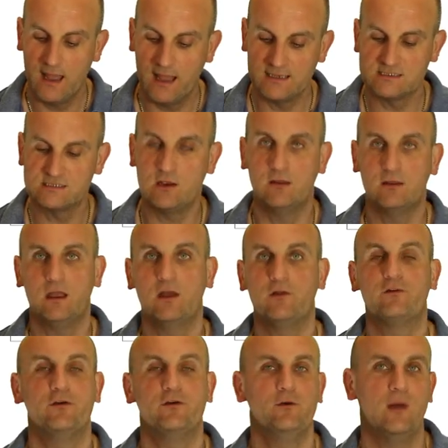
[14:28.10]
and so I'm
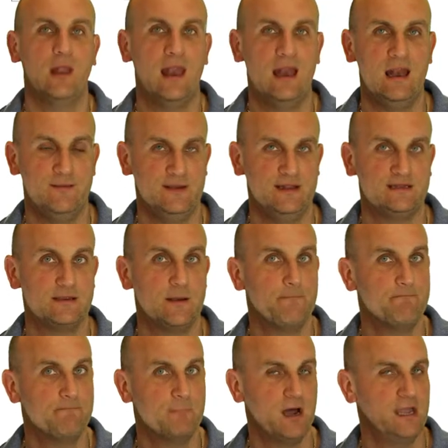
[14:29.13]
going to limit
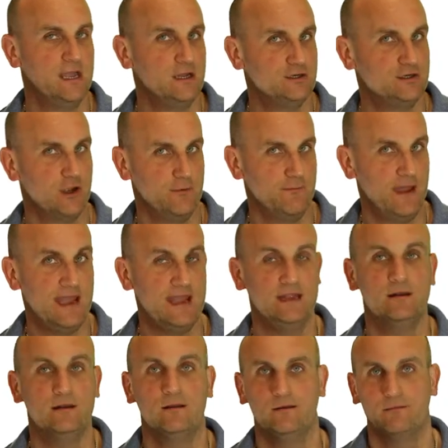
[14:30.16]
my
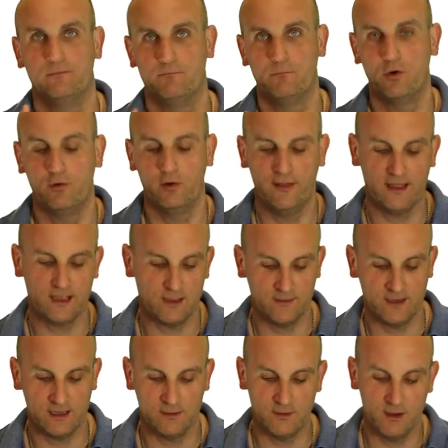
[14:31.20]
domain. More on that
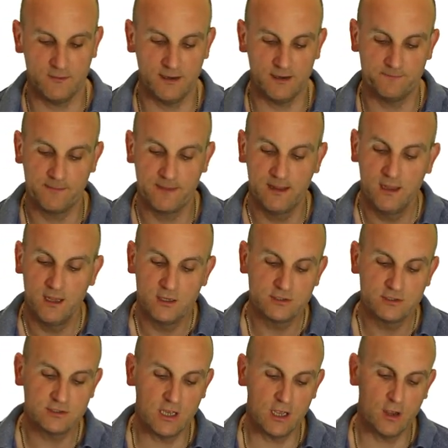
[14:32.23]
coming in a moment.
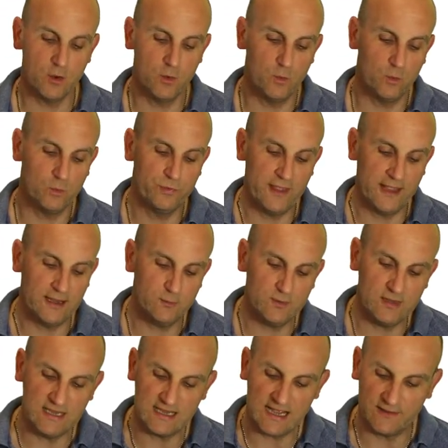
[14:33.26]
So then
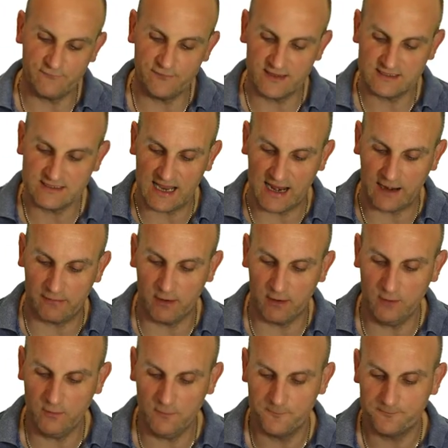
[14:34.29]
we have this
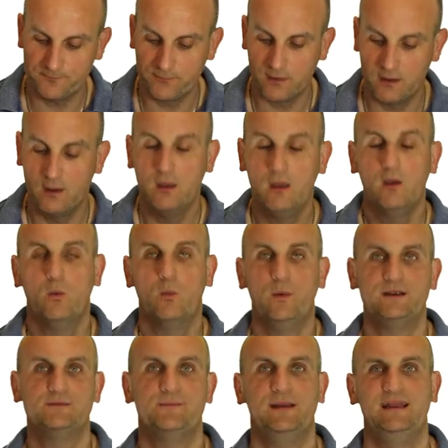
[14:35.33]
arrow,
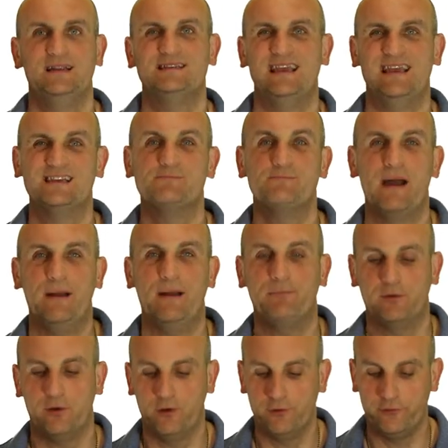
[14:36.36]
which means it is
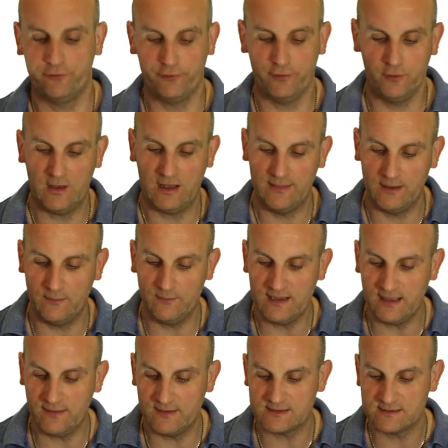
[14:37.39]
mapped onto, and then we
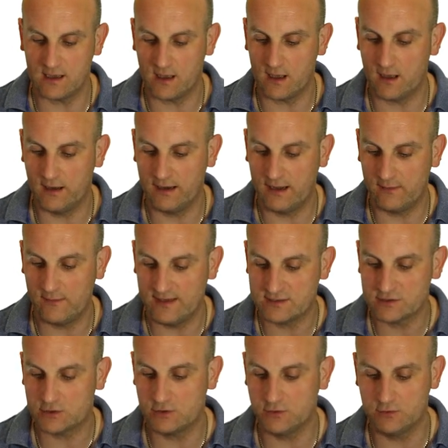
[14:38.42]
get this R. Now
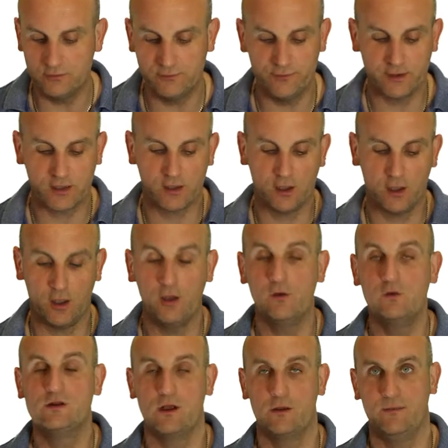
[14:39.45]
it's called the
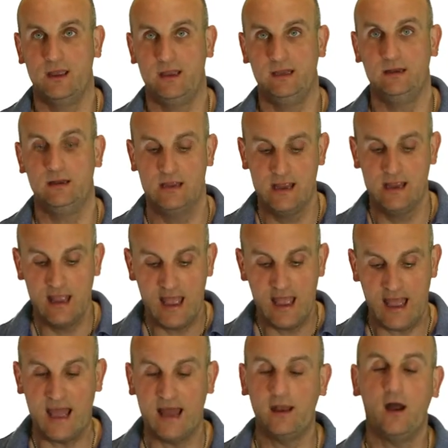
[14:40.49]
codomain.
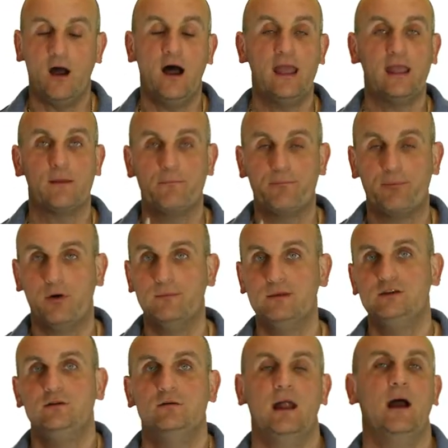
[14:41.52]
And I can
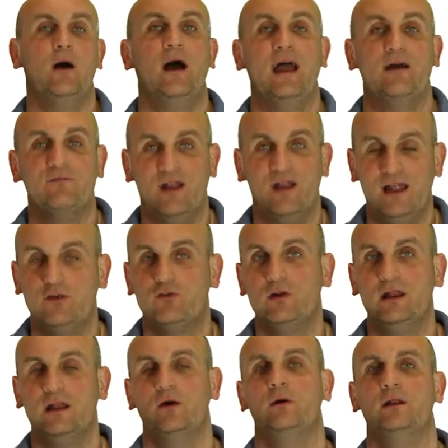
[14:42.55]
promise you now, I have
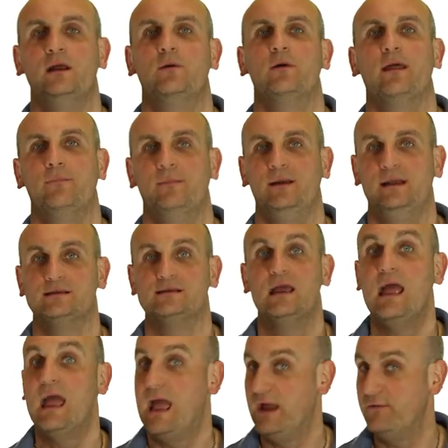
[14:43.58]
literally no idea what that means.
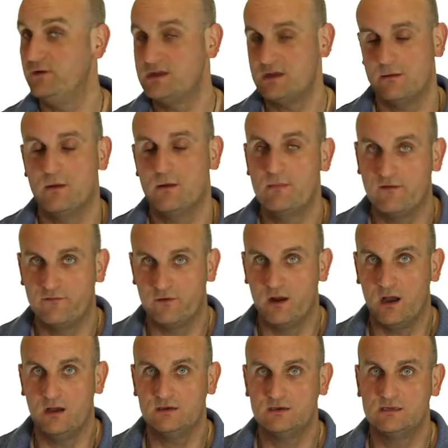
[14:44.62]
Every time I'm ever
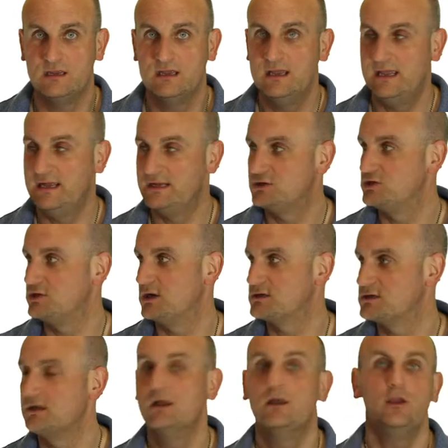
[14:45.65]
asked, it's
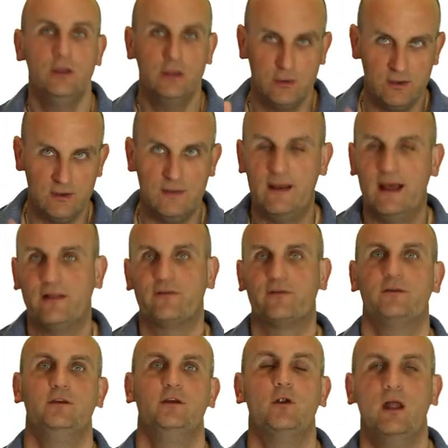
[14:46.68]
just uni
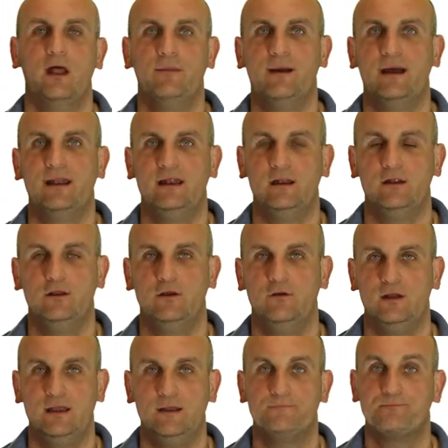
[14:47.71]
maths. You'll learn about it in
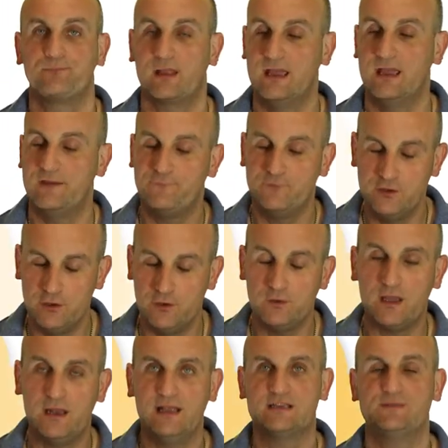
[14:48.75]
uni. If you
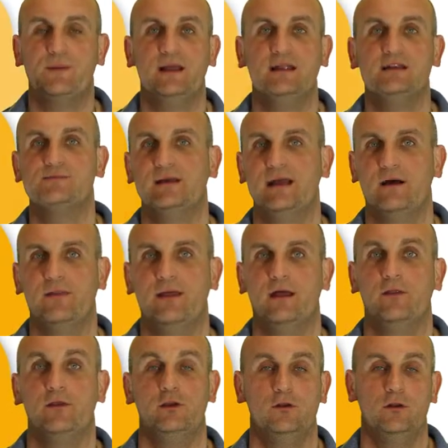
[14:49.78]
can explain to me out
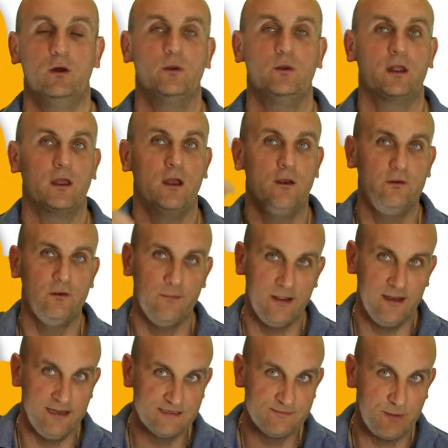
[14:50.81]
there that you know what a
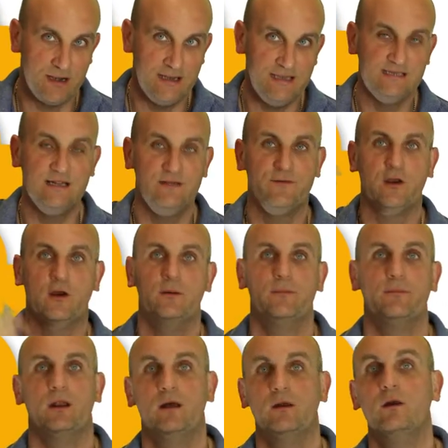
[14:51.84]
codomain is, please leave a
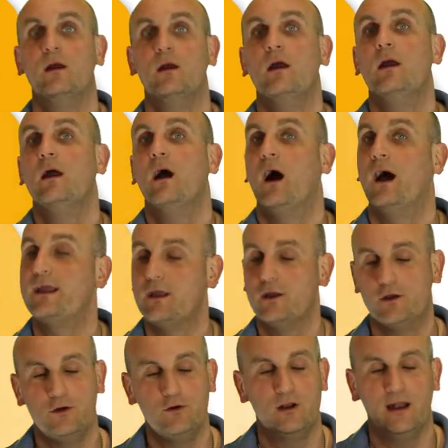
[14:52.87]
comment below. I
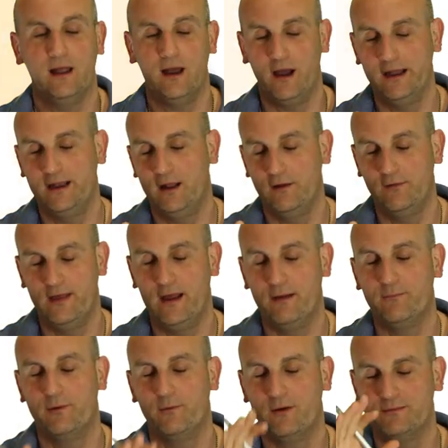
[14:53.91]
can Google it, I know
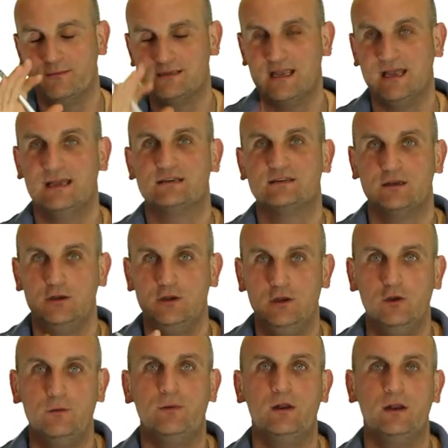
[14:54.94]
that. But what I'm saying is, can
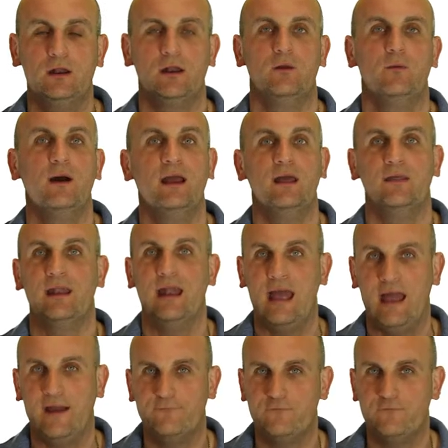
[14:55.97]
you put it in a way that
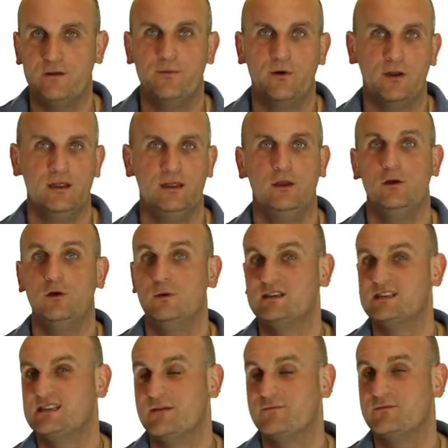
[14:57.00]
everybody who
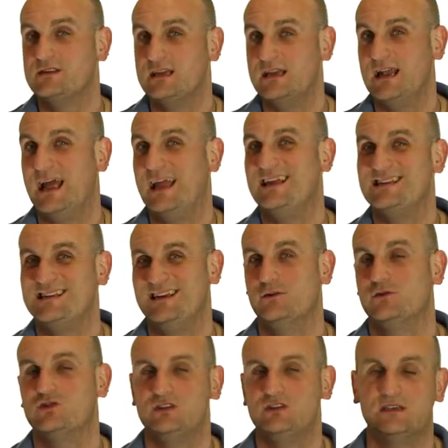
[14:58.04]
is 17,
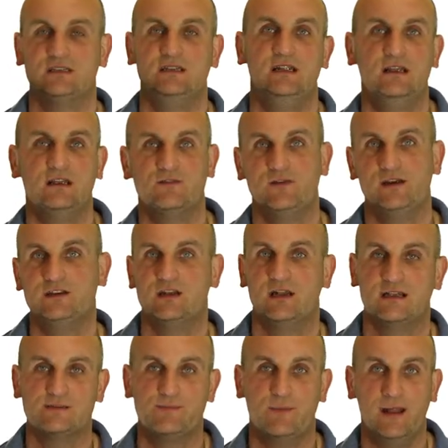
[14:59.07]
18, or 16 years of age
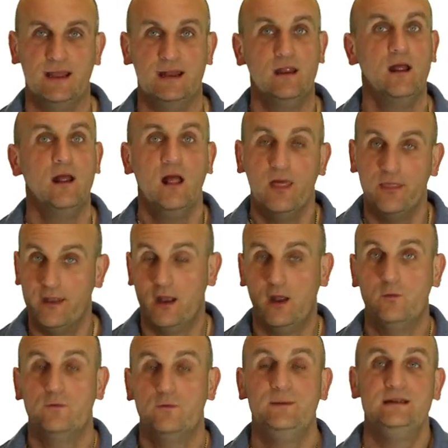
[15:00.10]
can explain? Then
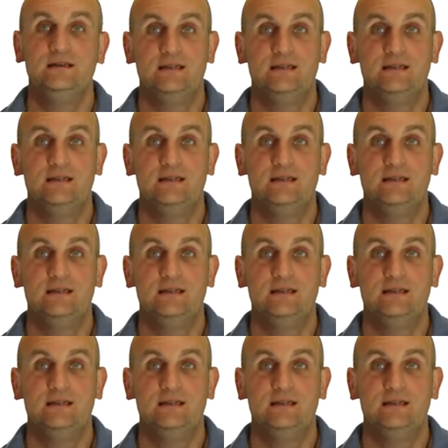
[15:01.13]
I would be